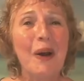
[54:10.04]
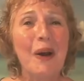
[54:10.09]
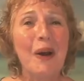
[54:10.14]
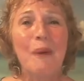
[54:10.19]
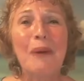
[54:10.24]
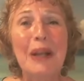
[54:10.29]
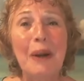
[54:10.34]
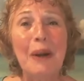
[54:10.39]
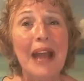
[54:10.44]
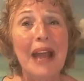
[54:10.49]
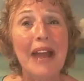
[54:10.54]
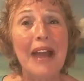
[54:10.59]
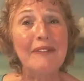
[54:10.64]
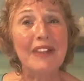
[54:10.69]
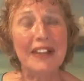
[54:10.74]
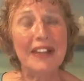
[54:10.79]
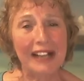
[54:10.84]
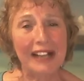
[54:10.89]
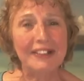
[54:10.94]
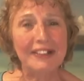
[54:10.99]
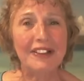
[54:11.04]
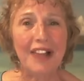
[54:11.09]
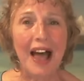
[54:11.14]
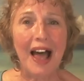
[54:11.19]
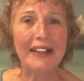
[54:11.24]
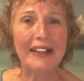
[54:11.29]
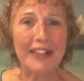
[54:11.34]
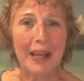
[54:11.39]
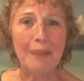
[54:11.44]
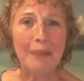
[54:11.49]
don't have the next
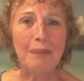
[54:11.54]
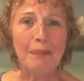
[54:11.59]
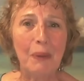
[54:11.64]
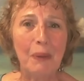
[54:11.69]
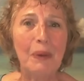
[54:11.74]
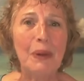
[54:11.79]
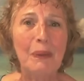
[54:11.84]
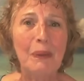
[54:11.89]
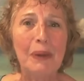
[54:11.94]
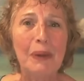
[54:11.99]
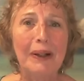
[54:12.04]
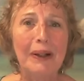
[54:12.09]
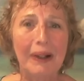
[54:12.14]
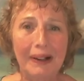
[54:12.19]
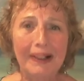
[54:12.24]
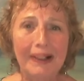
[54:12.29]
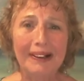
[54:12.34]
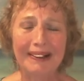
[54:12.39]
line yet, but we will.